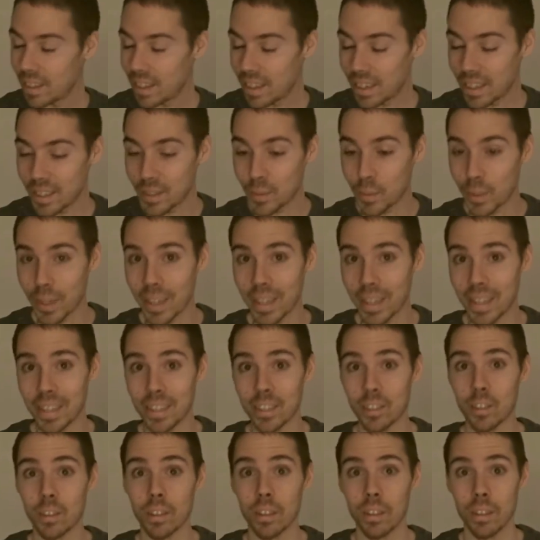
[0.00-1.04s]

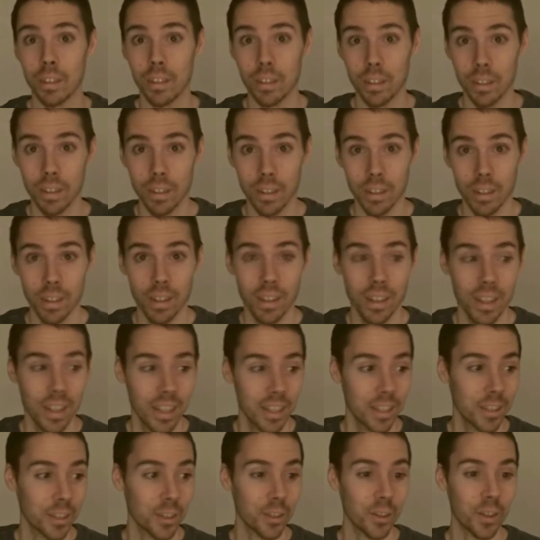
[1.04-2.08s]
Anyways.
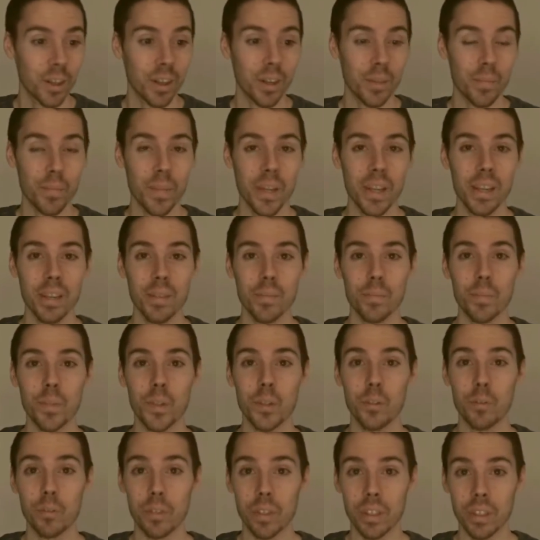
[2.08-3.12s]
So I made a
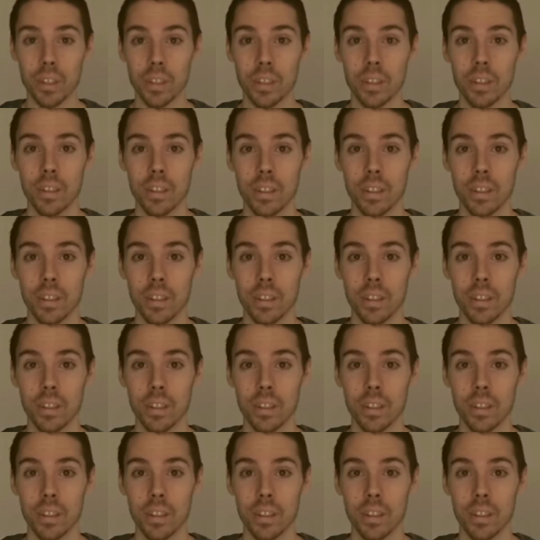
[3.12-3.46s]
movie.